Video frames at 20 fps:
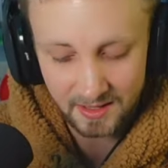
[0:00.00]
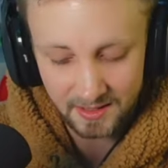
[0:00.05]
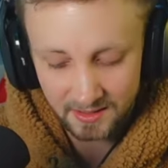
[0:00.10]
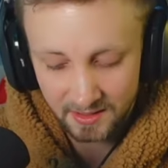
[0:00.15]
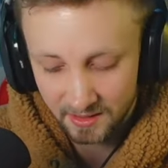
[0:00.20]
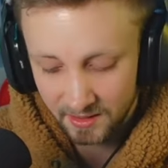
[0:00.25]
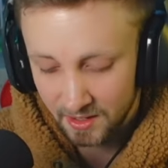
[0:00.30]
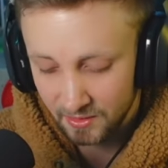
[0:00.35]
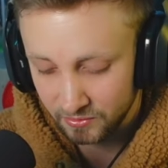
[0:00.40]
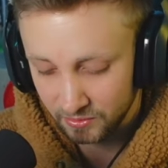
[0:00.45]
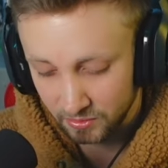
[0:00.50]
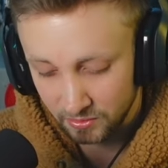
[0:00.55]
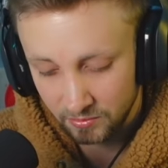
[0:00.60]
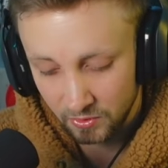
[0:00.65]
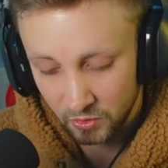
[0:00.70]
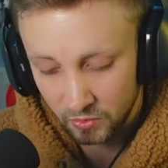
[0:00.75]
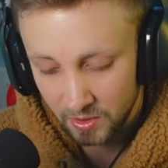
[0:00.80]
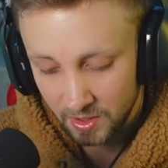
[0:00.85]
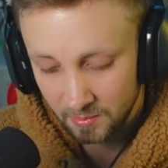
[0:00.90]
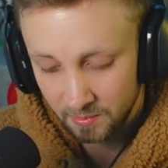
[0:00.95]
He's gonna have to
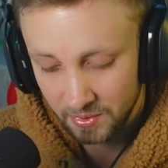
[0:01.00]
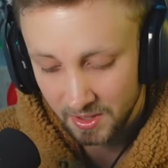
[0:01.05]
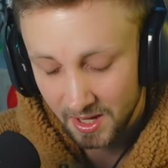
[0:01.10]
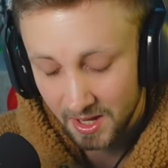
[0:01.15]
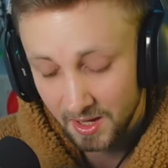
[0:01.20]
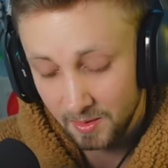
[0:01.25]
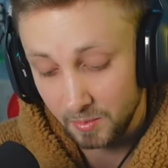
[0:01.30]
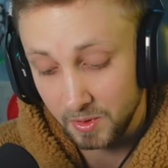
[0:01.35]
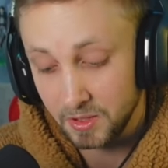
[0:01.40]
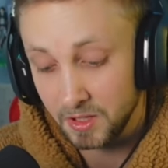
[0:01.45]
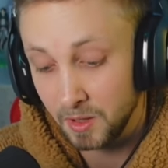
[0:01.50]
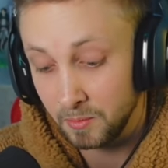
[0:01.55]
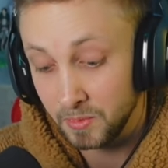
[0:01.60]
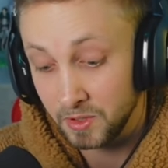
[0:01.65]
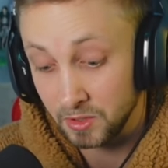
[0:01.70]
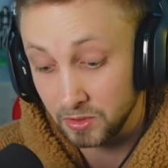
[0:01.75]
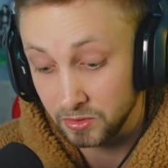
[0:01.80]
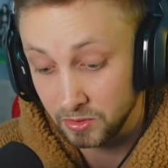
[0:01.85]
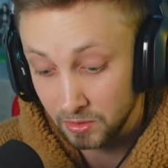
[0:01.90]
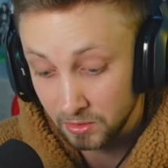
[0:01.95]
grow up, become
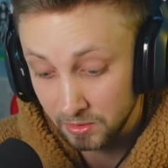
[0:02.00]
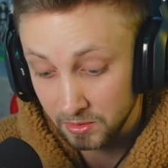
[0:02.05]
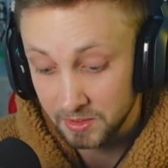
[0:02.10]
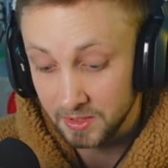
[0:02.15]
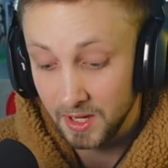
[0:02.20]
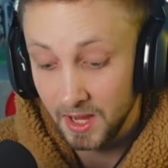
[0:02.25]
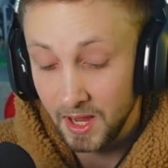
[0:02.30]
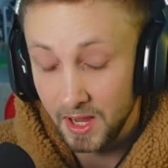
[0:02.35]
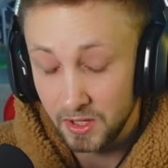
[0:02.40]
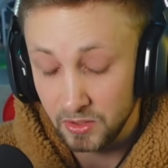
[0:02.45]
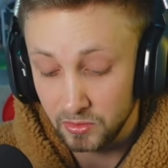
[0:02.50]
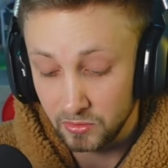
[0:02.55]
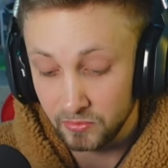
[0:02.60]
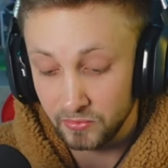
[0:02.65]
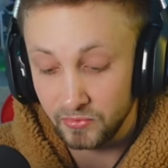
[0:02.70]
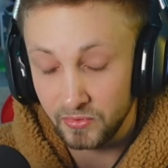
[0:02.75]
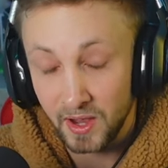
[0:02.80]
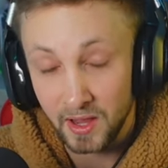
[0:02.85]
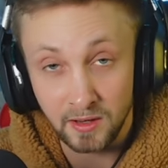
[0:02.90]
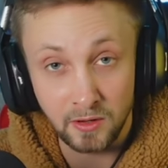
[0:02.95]
an adult, to
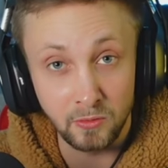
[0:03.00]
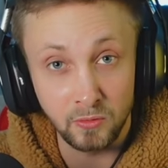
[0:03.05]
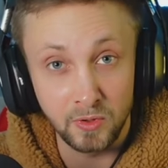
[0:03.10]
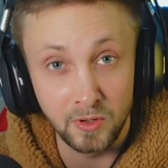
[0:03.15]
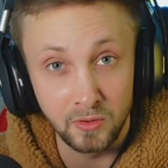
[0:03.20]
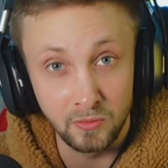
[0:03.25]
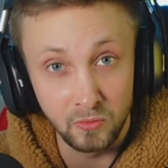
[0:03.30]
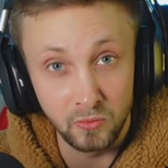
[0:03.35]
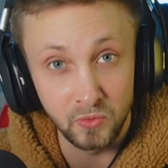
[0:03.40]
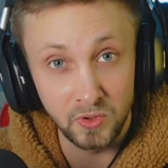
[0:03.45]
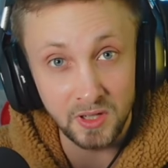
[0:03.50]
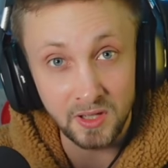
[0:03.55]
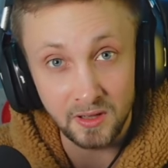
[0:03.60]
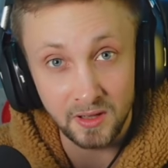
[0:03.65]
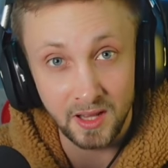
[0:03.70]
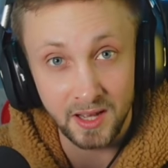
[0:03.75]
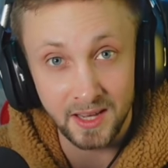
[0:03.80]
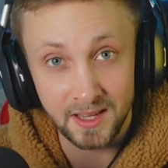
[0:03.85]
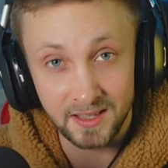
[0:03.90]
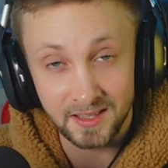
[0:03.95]
finally
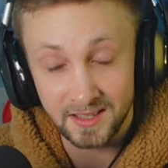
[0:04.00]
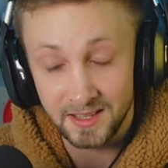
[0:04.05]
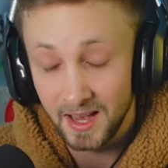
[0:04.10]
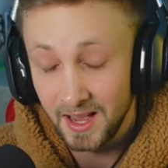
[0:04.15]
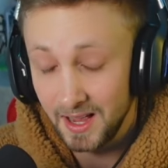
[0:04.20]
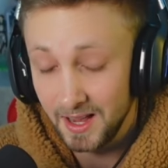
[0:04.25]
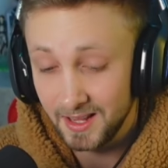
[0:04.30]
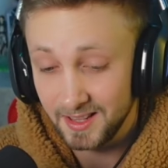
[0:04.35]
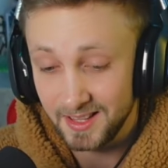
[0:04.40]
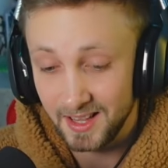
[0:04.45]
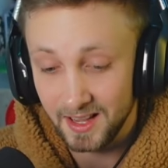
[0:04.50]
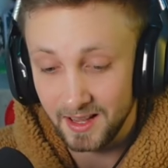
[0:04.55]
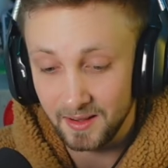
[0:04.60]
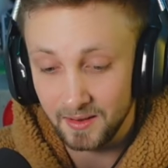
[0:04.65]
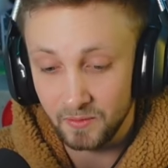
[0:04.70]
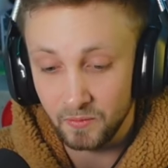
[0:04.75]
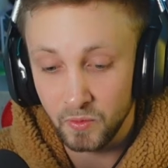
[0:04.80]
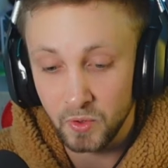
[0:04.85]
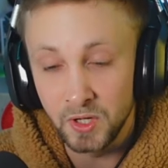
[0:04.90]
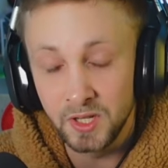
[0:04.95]
realize that
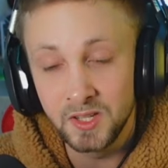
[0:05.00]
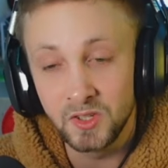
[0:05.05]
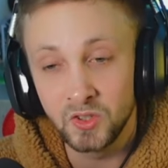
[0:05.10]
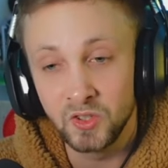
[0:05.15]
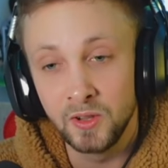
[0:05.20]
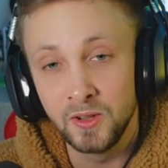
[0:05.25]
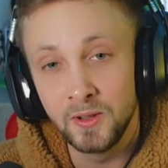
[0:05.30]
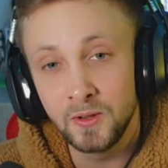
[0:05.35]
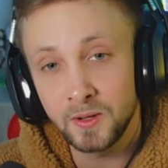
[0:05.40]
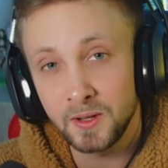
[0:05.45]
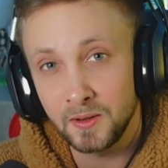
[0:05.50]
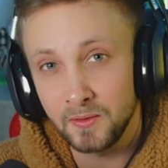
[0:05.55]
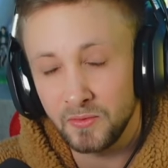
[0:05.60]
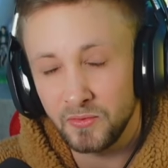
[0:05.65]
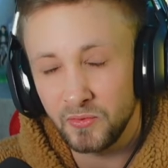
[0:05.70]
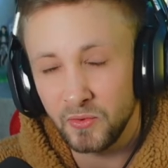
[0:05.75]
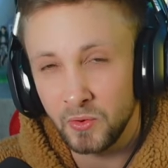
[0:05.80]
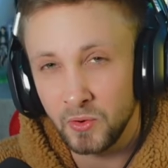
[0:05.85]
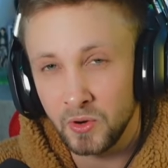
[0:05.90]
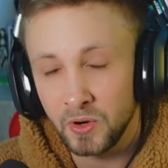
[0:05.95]
what he's looking
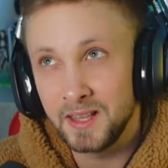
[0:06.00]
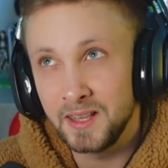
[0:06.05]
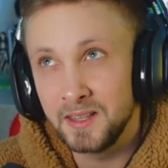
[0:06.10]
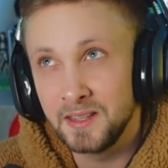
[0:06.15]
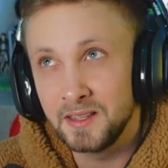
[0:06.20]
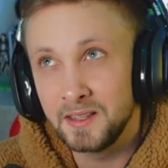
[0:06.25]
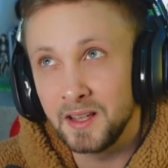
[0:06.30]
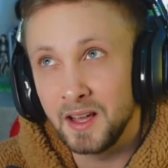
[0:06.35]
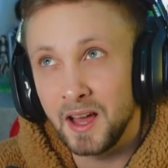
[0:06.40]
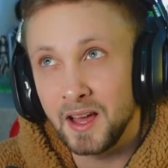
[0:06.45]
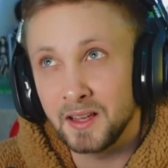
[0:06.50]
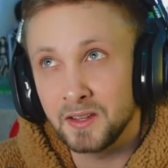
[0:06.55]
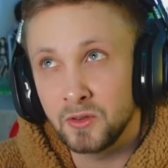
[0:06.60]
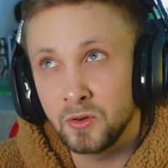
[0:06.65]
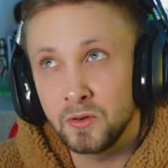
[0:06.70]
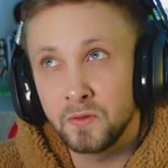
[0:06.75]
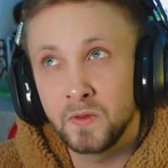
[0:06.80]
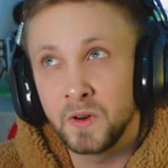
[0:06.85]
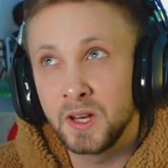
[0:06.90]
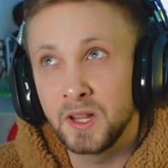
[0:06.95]
for, he has
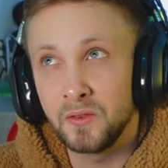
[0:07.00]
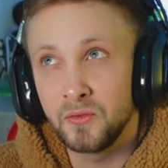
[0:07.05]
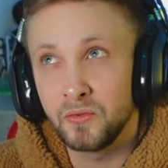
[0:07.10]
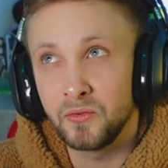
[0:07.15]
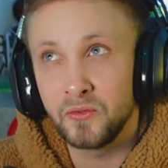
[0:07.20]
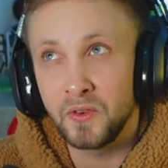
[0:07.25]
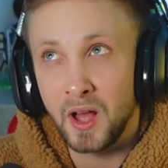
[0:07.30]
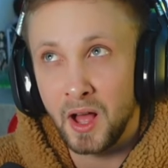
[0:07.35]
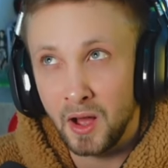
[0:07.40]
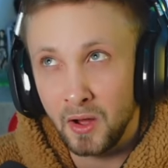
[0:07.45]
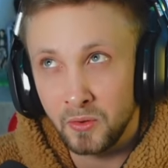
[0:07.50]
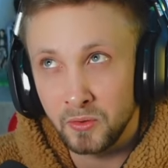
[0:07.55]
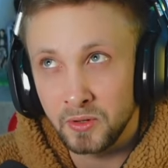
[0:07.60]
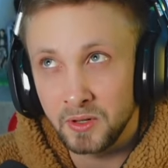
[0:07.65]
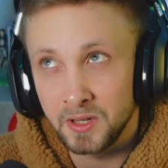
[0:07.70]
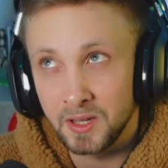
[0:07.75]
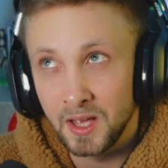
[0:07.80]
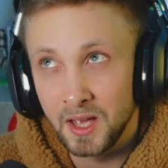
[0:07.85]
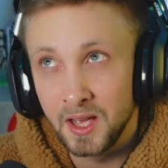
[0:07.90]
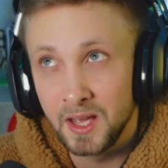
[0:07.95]
already
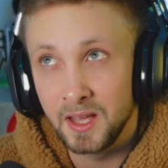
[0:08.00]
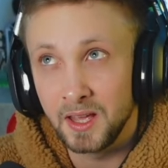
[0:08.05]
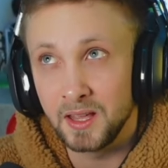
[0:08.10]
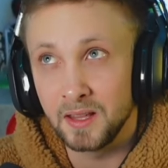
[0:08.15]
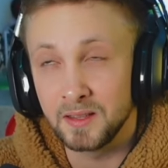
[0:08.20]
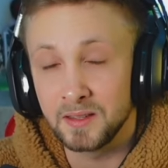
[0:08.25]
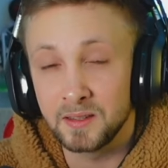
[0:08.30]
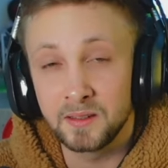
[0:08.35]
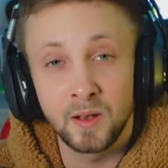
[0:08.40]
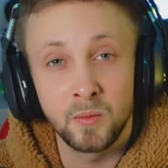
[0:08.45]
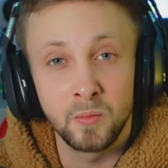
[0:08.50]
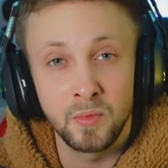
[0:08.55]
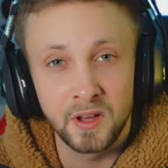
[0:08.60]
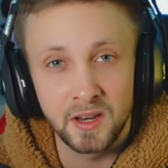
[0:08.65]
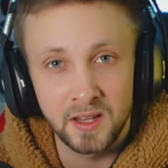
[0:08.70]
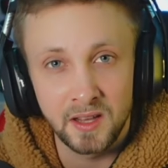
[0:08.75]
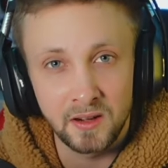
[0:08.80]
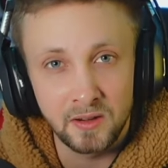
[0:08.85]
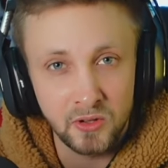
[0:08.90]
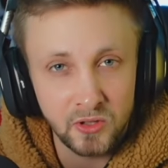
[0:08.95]
found in
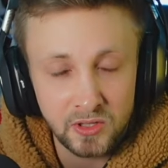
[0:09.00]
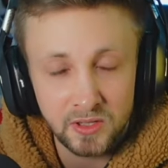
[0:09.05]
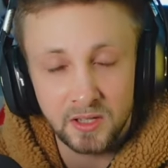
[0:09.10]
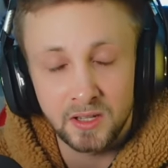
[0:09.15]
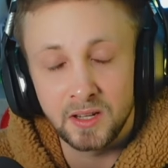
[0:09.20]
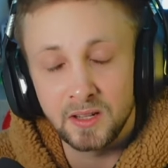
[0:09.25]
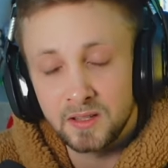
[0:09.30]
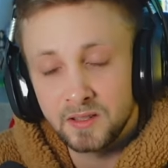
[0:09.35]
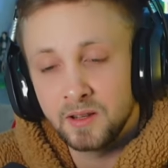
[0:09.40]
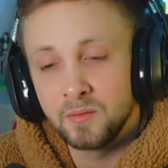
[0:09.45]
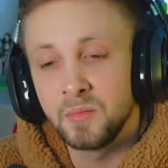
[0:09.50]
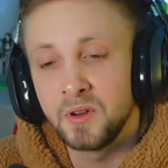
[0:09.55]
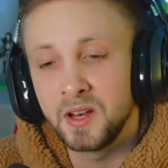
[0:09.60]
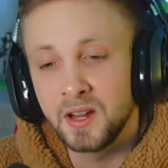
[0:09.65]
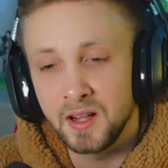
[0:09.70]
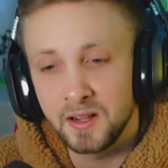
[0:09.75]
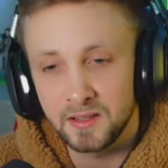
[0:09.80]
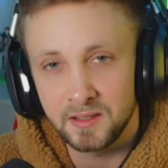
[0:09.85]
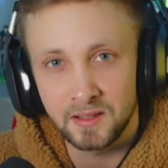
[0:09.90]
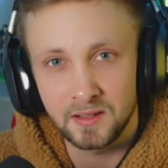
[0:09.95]
somebody else, and then
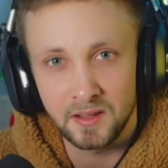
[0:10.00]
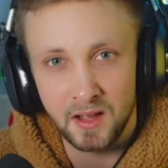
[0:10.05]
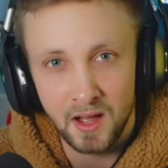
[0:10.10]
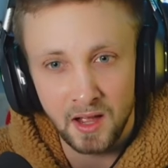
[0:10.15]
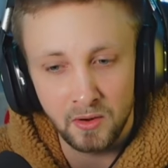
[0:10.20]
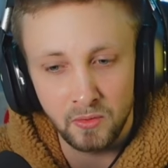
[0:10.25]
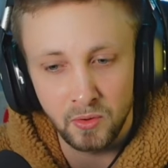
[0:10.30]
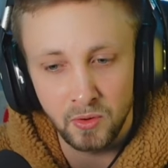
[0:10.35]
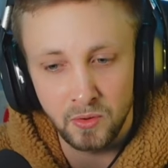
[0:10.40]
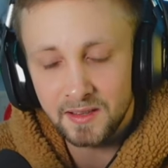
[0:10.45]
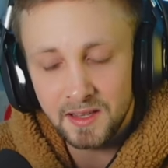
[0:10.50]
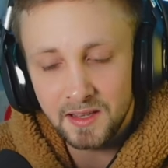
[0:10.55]
somebody else's Iroh.